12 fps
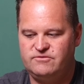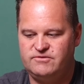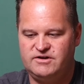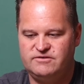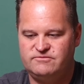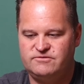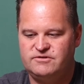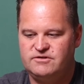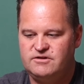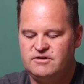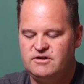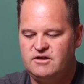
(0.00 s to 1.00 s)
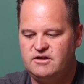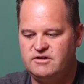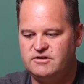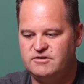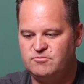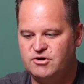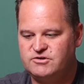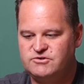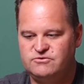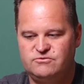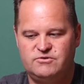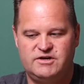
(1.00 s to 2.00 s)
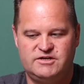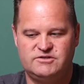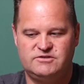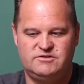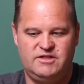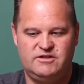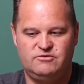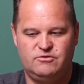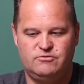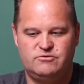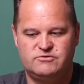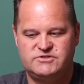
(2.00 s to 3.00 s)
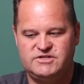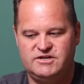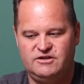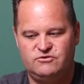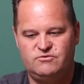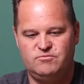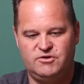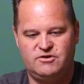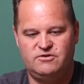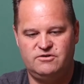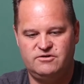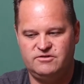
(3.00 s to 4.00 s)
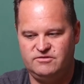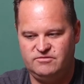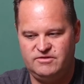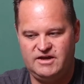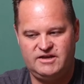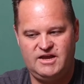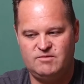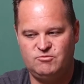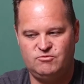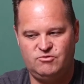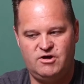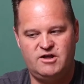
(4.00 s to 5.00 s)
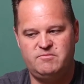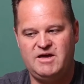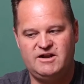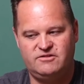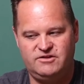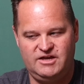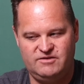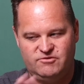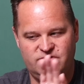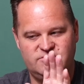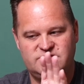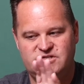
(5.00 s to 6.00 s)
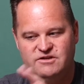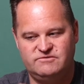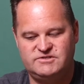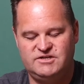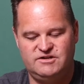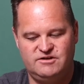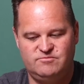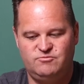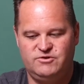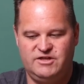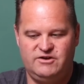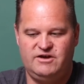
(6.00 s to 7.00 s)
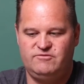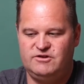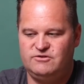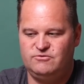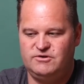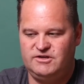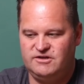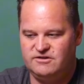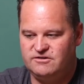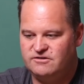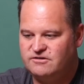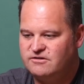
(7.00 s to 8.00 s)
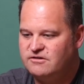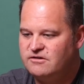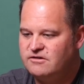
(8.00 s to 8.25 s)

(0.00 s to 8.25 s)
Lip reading: R5 Mark II, I can then load those settings from the card, and that camera will automatically have all this stuff set up without having to do it again.